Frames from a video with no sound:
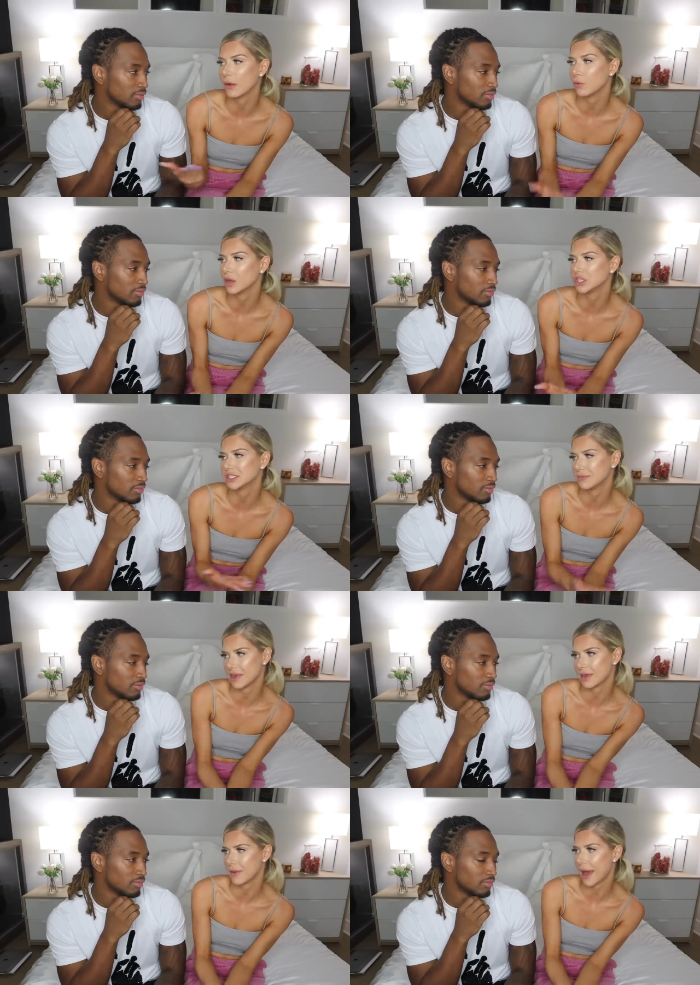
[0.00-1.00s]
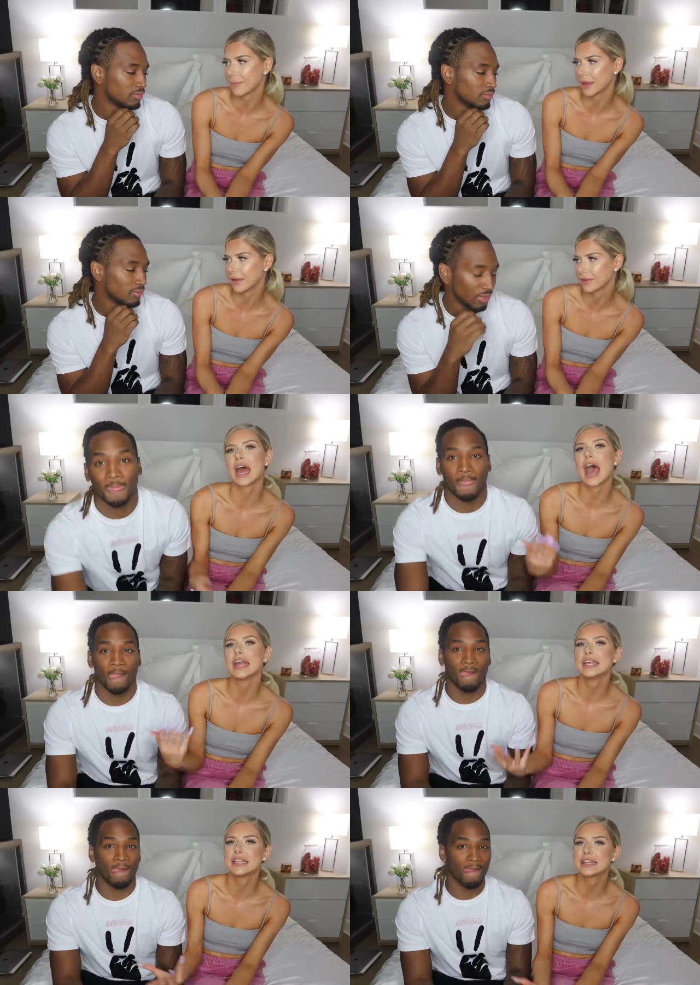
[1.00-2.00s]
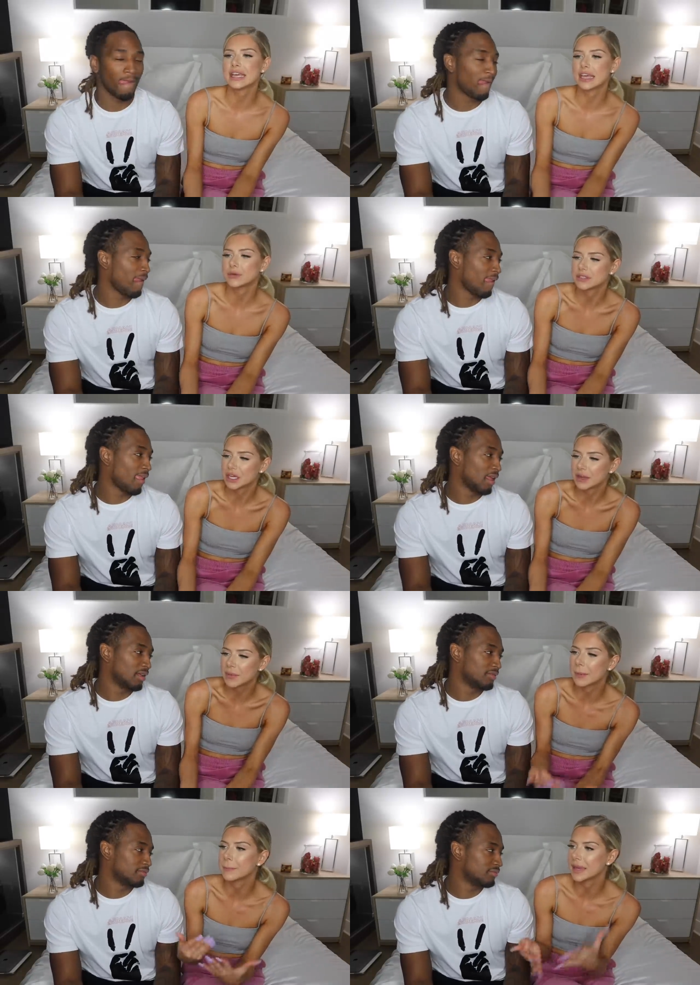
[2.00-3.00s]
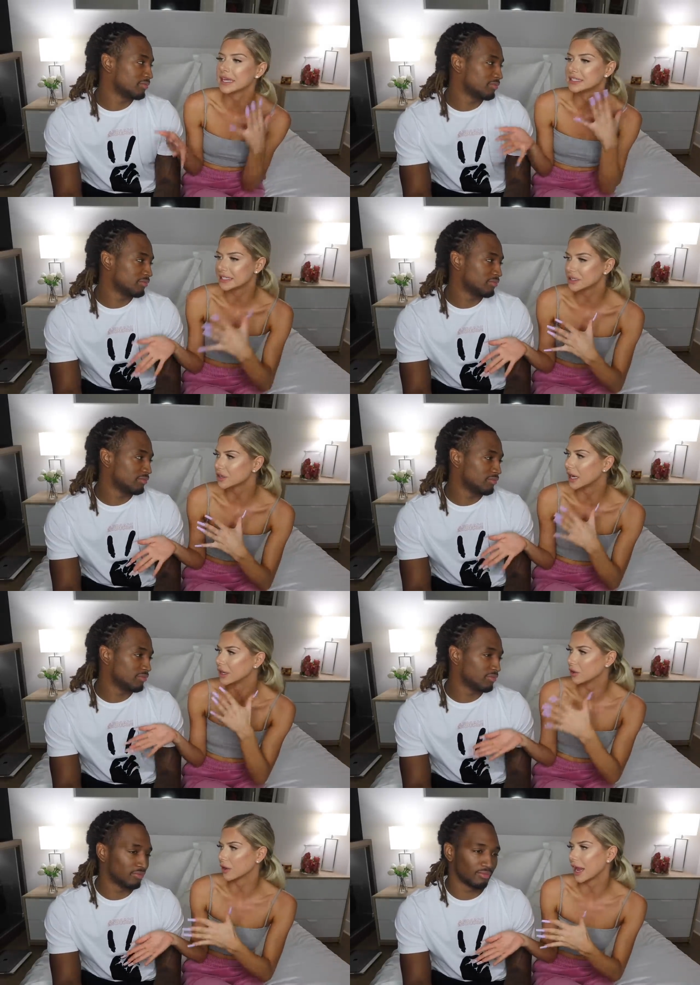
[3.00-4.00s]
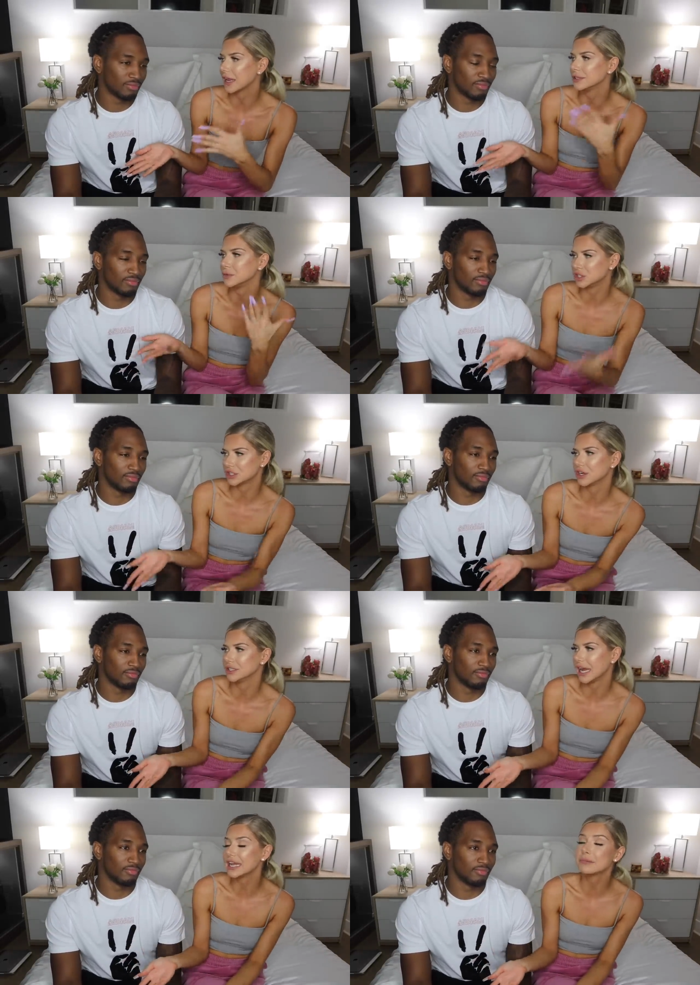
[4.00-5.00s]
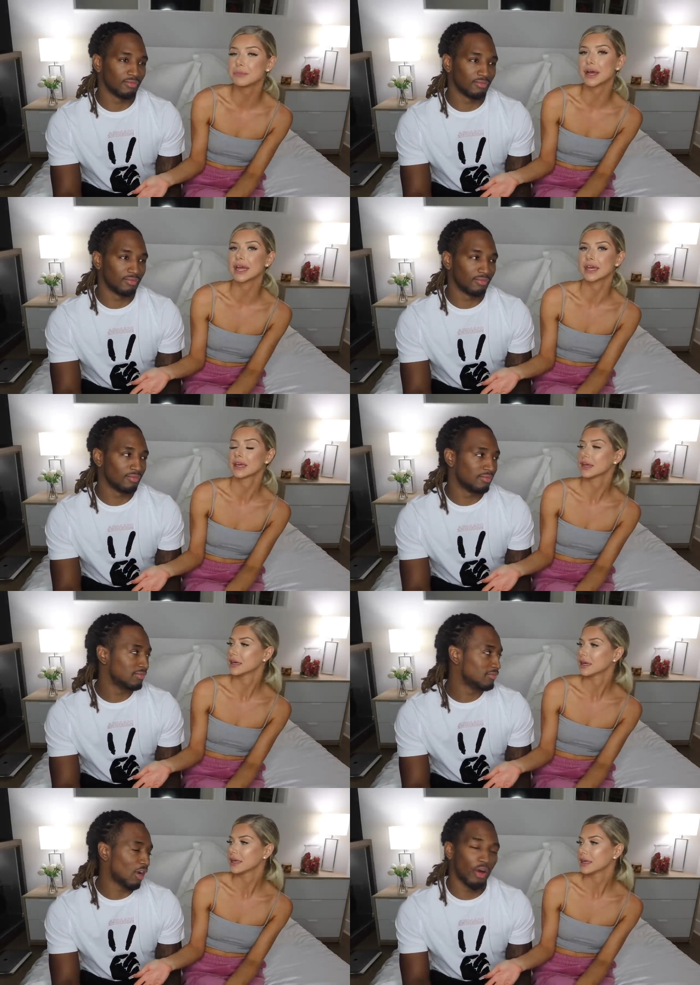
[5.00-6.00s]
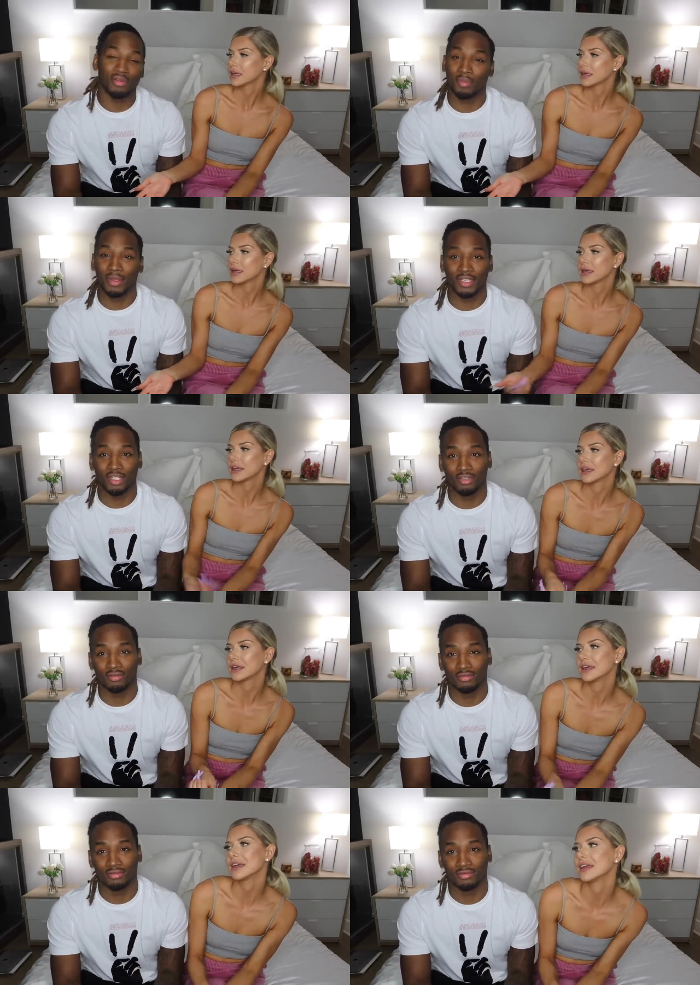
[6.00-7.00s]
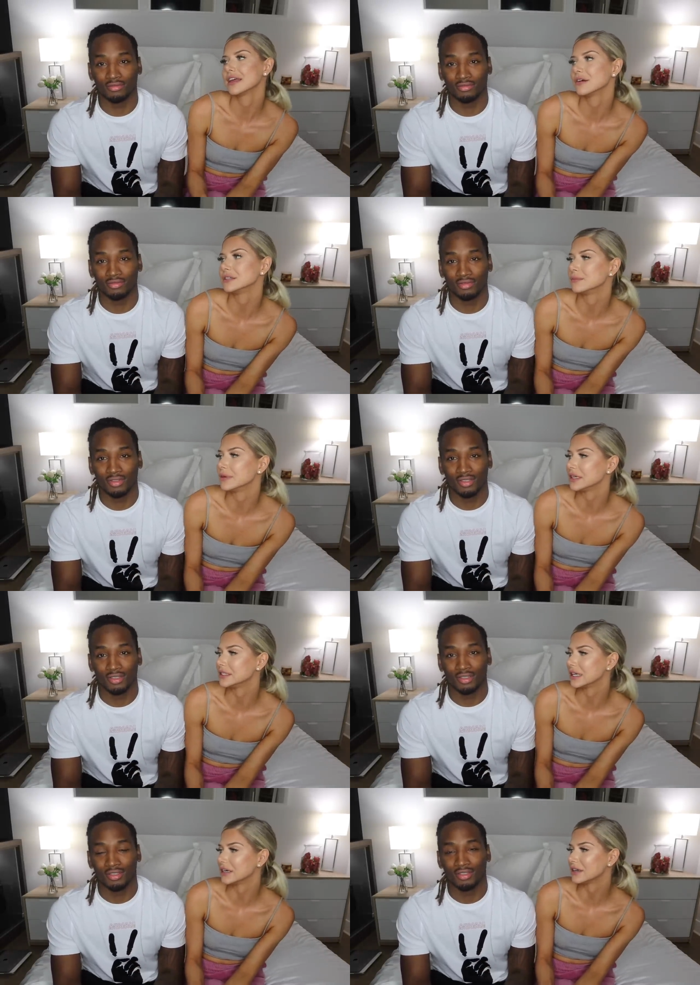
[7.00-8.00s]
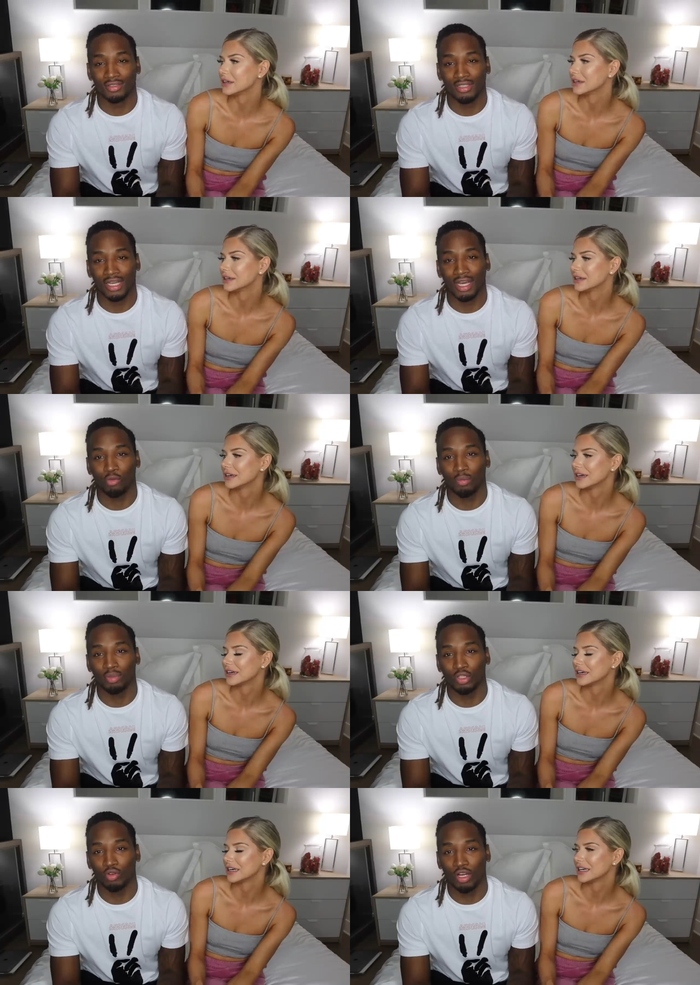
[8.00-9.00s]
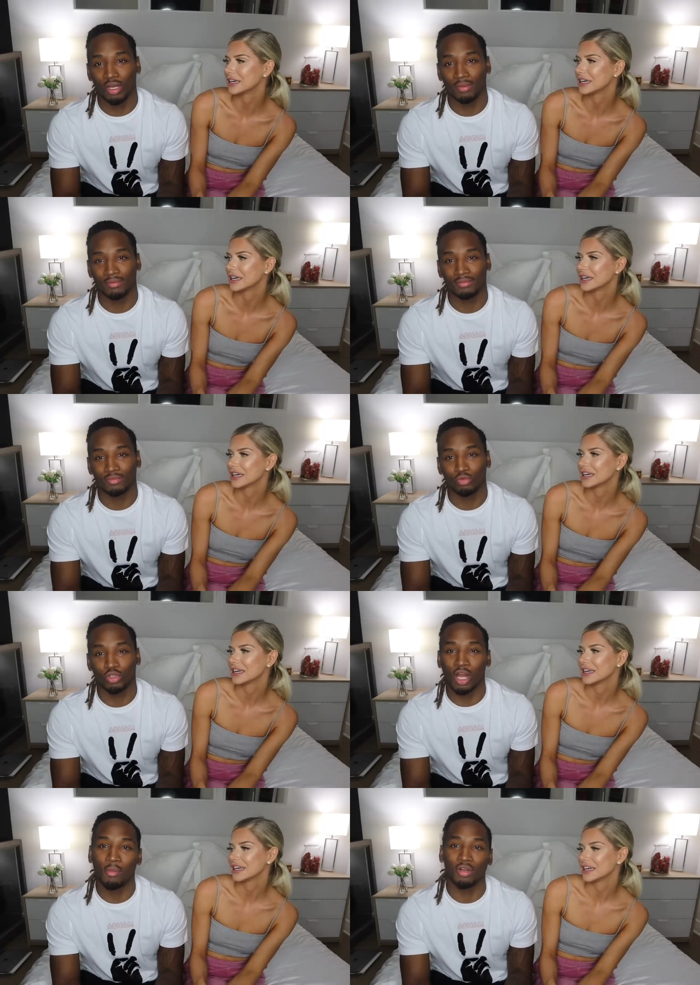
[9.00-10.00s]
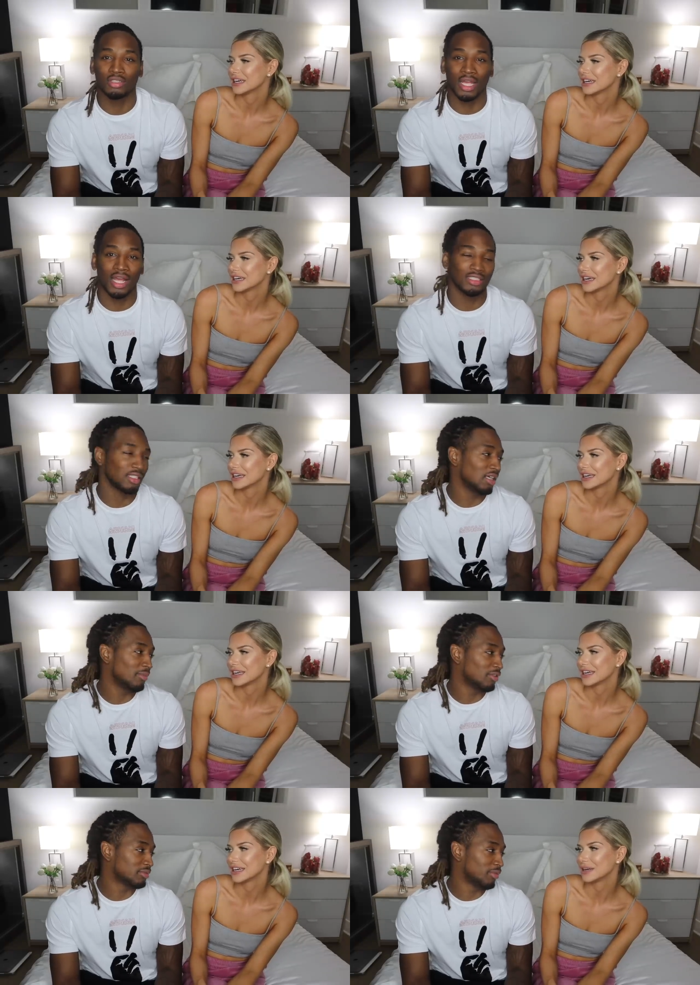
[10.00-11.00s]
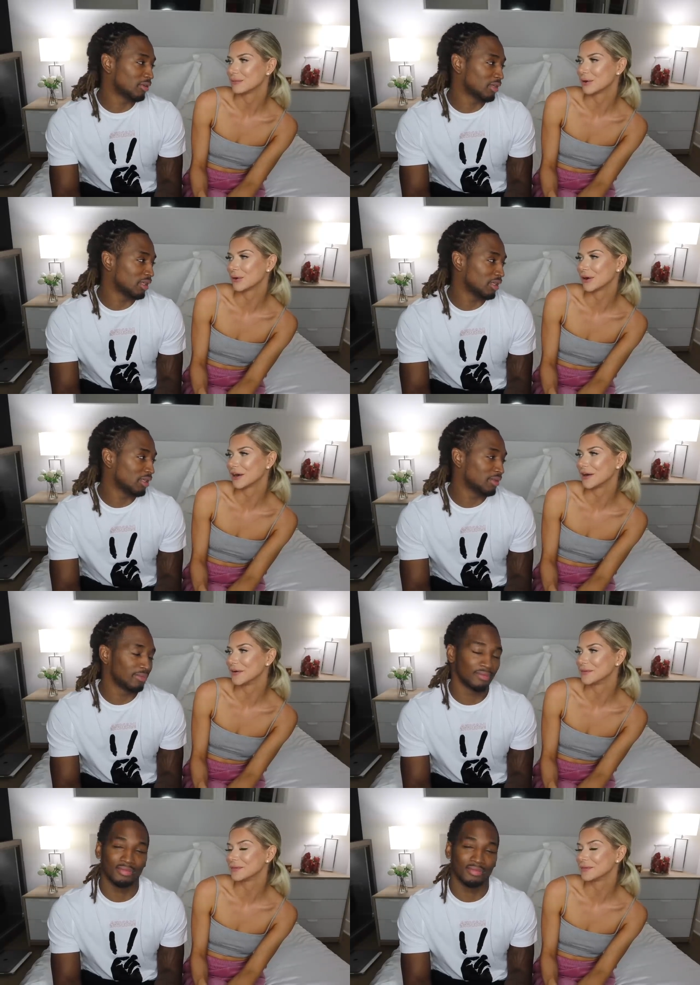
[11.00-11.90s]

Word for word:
Speaker 1: I would just make them happy. And I didn't think it was going to be a big deal on your end because we just started dating, but.
Speaker 2: Oh, it was a big deal.
Speaker 1: It was a big deal.
Speaker 2: Yeah, we blew up. We almost, actually almost broke, broke up.